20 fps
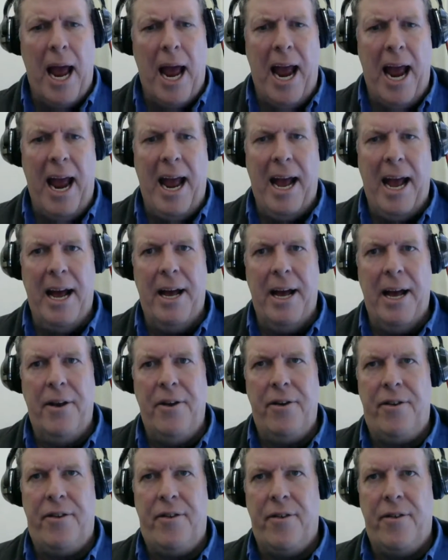
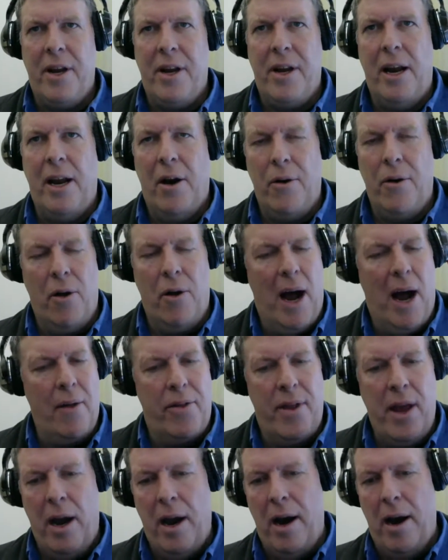And you're
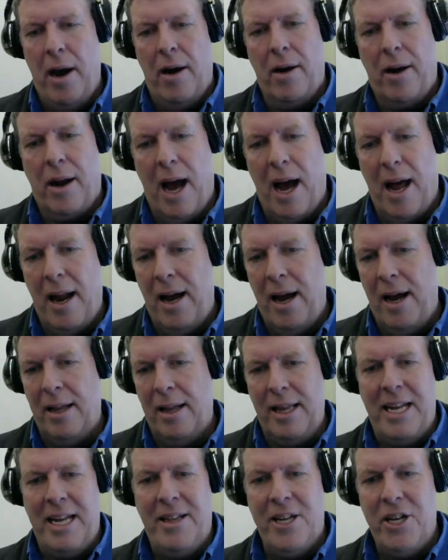out there kind of
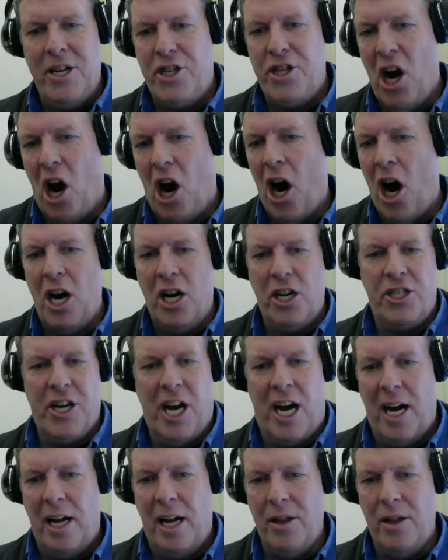leading the charge
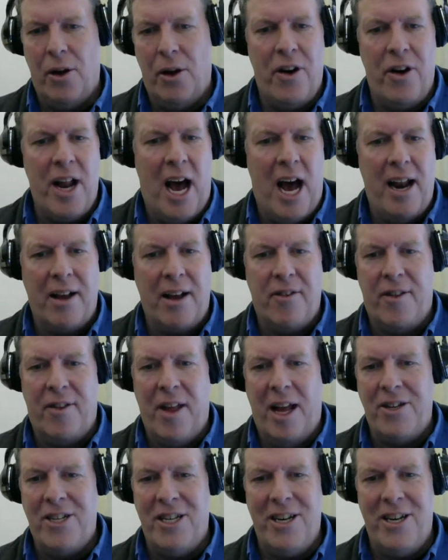on
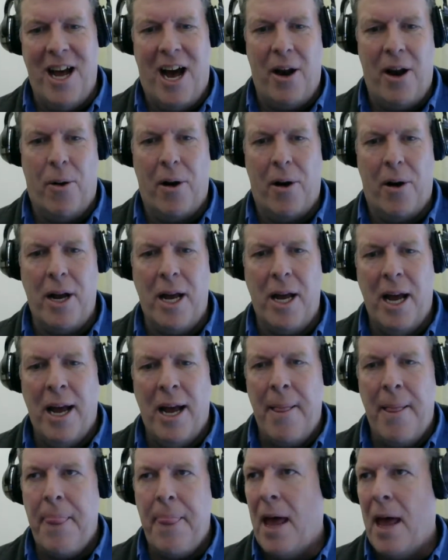learn.extension.org.
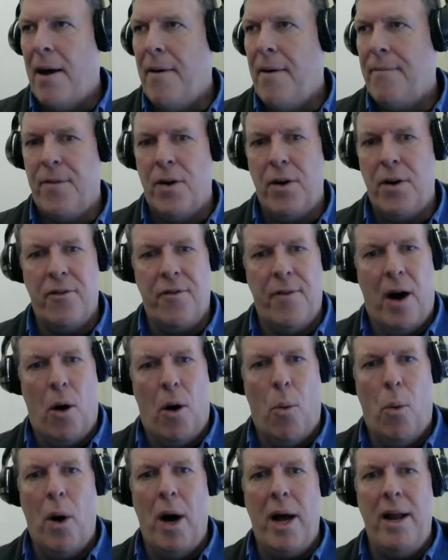First of
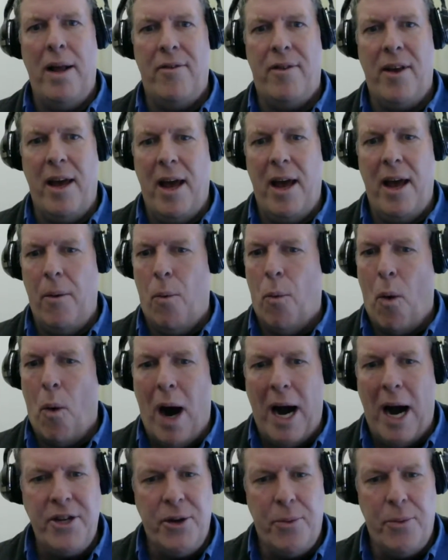all, what is it, and
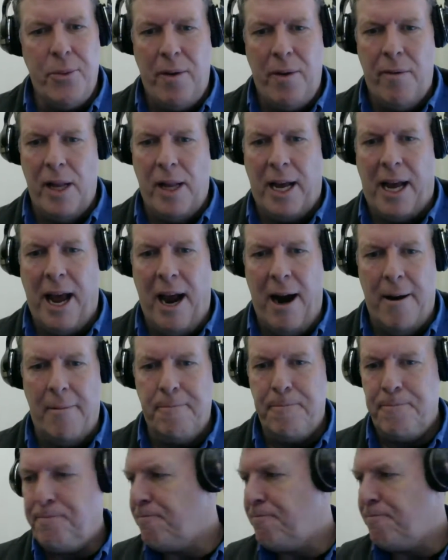why should we really care?